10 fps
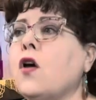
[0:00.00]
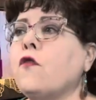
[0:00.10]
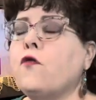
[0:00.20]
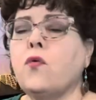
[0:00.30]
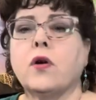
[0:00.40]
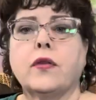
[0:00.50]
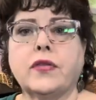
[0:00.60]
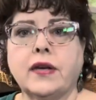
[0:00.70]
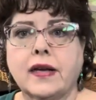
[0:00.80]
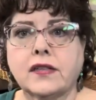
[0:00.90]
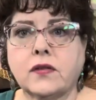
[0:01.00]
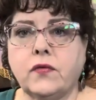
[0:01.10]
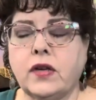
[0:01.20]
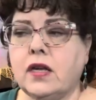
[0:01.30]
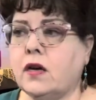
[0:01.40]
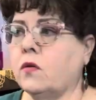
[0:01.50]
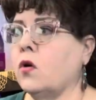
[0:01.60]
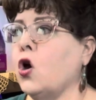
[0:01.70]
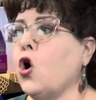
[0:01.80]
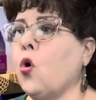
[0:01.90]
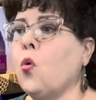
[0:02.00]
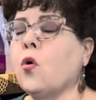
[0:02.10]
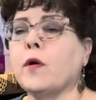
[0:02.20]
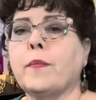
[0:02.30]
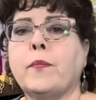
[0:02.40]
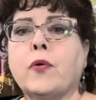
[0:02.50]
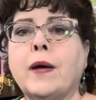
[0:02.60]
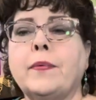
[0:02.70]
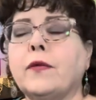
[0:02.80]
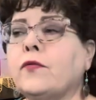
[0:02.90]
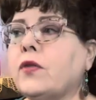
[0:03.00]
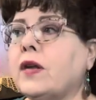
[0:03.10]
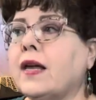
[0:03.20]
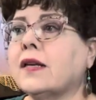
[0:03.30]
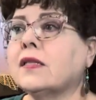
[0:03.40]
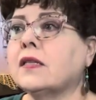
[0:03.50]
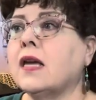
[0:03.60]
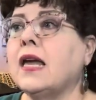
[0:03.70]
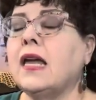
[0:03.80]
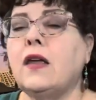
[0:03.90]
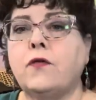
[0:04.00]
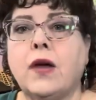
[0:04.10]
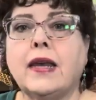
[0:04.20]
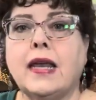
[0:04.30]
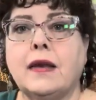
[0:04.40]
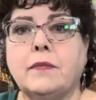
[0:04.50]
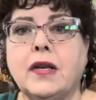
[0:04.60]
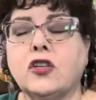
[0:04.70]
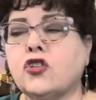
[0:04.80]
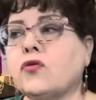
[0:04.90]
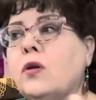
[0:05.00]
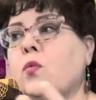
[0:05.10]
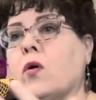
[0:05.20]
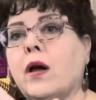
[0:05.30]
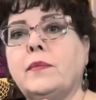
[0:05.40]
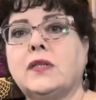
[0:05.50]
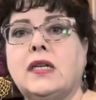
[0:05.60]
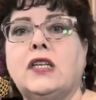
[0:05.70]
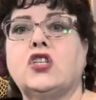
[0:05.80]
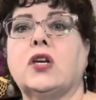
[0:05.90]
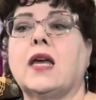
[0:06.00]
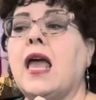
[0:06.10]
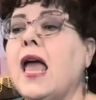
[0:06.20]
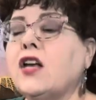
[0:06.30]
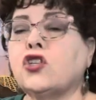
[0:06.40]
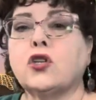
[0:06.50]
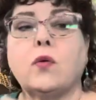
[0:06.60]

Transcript: for the next video or prepping for the next event in ministry where I'm teaching. So